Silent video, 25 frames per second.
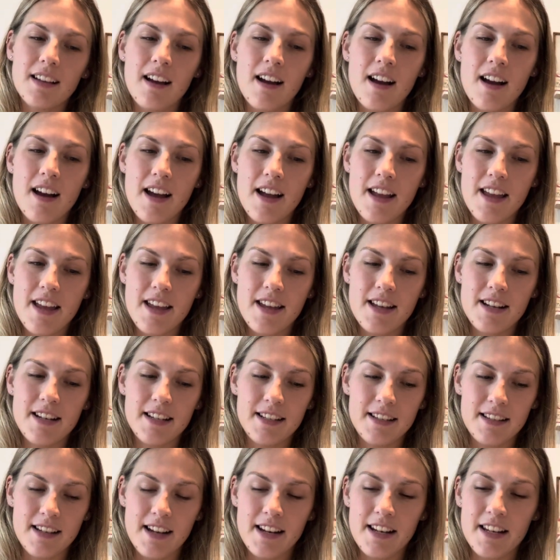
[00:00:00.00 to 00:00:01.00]
I
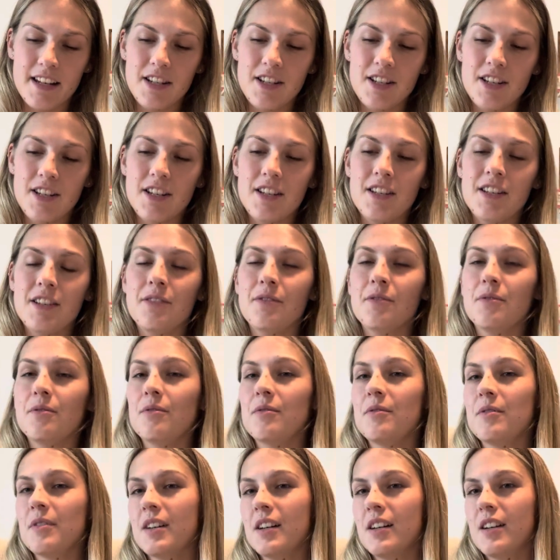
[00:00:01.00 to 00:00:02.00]
decided to
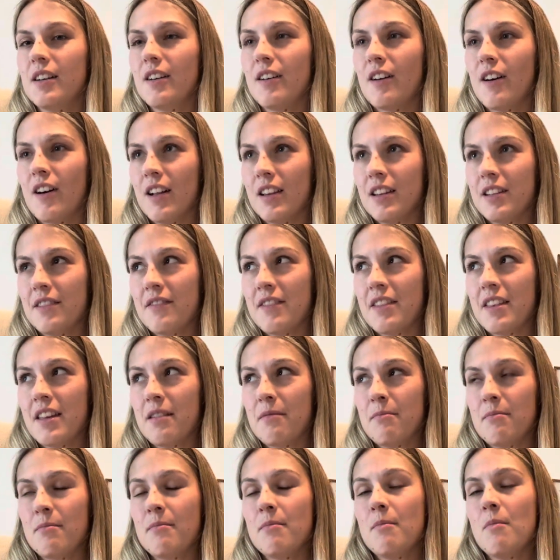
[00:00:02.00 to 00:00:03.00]
do all of
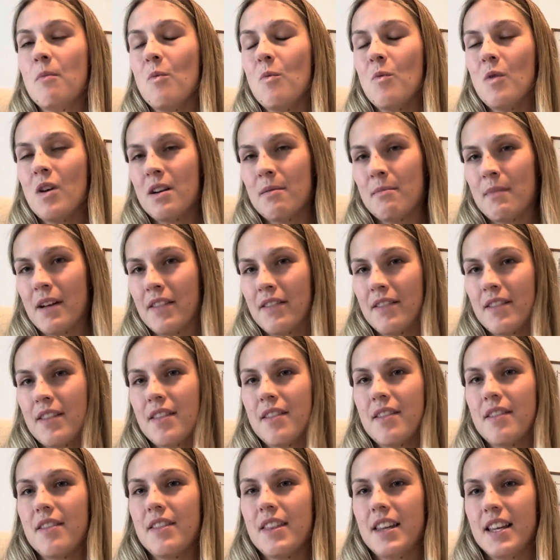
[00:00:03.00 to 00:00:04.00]
them, one a month
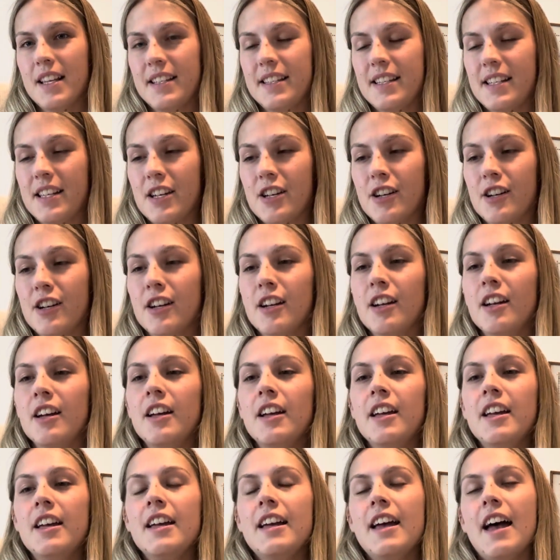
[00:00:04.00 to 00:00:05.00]
this year,
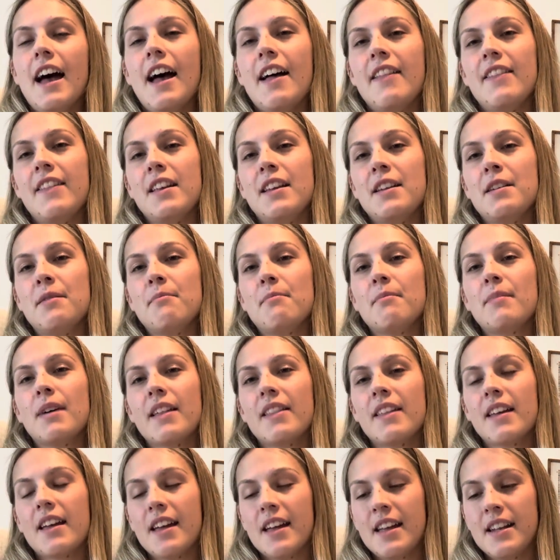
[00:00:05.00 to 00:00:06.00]
and then by
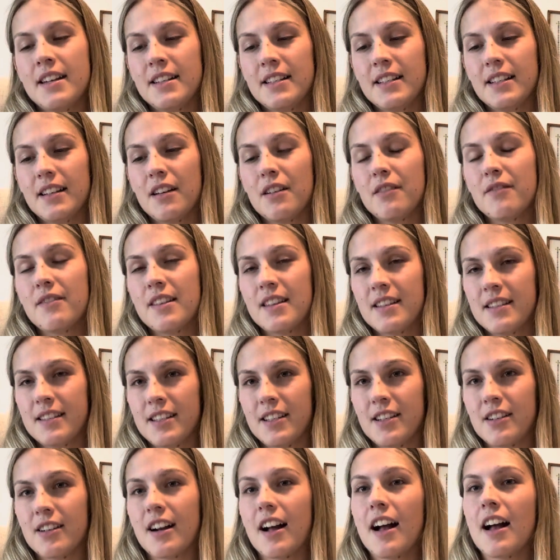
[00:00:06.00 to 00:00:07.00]
the end of this
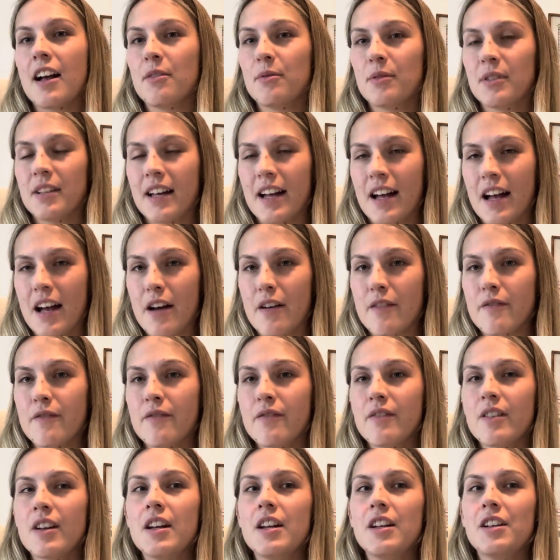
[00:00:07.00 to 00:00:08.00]
year I will have
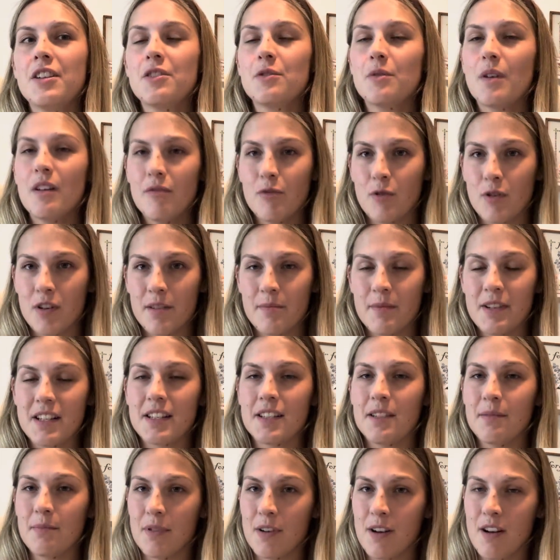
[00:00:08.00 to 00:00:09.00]
12 ornaments
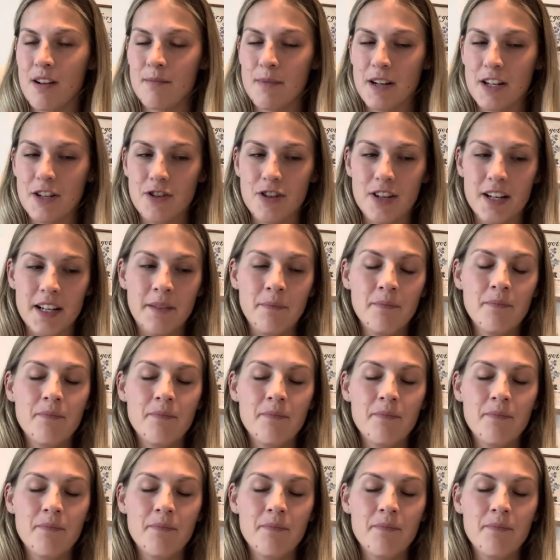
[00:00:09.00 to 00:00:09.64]
to put on my tree.